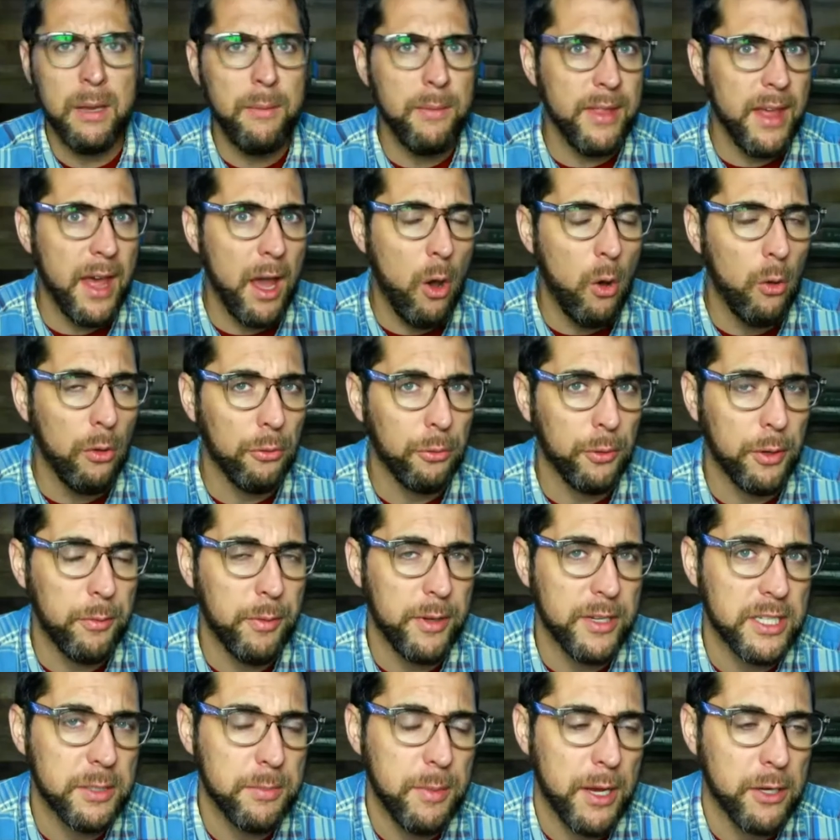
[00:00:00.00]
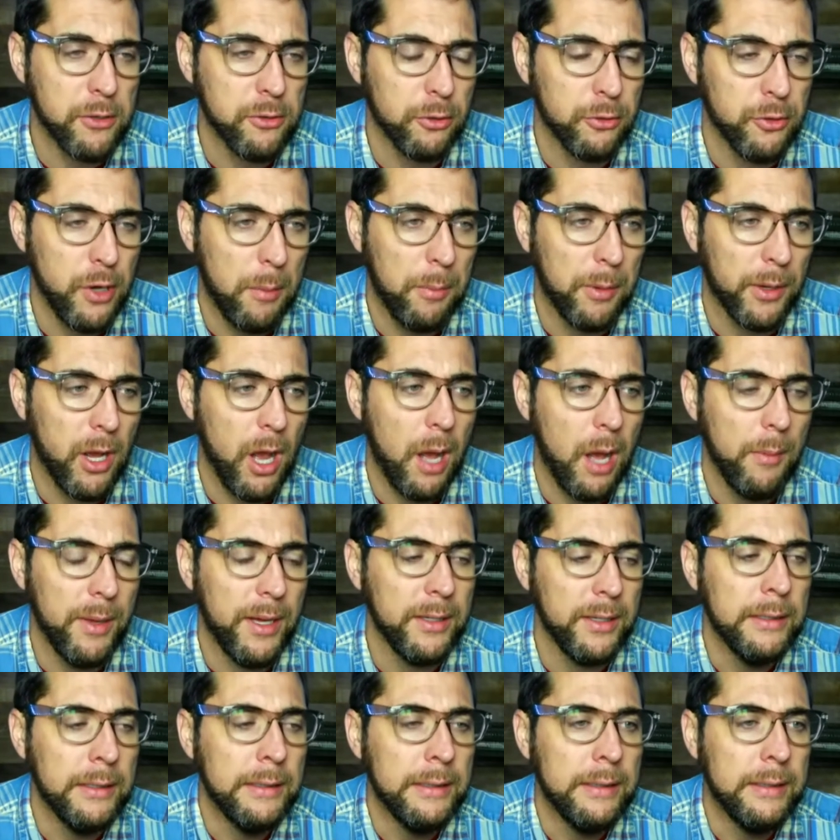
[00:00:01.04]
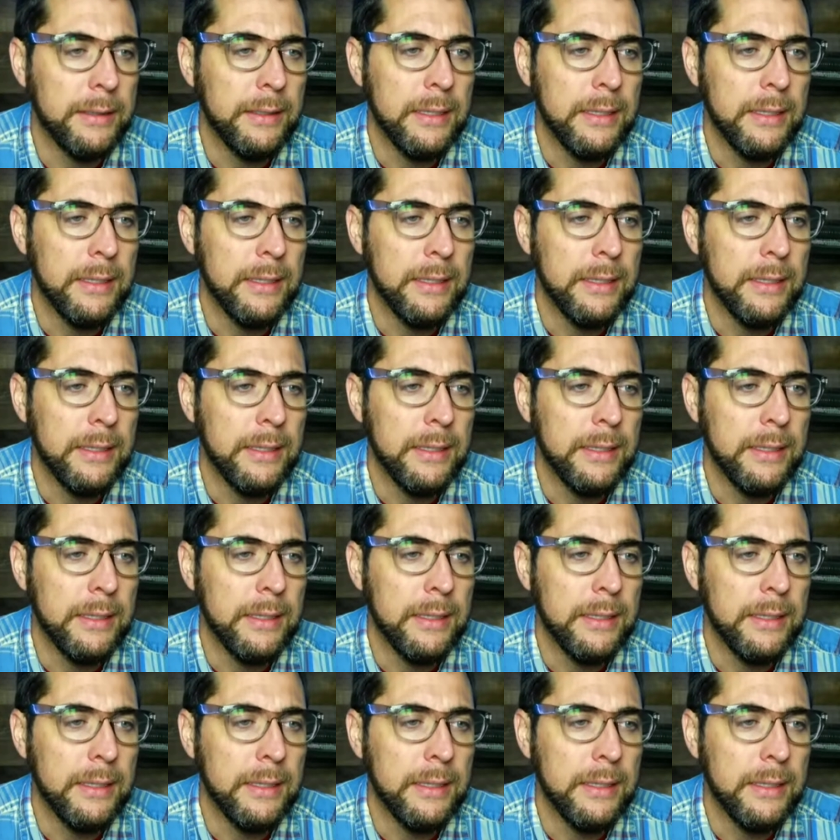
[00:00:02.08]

Give me that whole three-piece special. Drop a comment.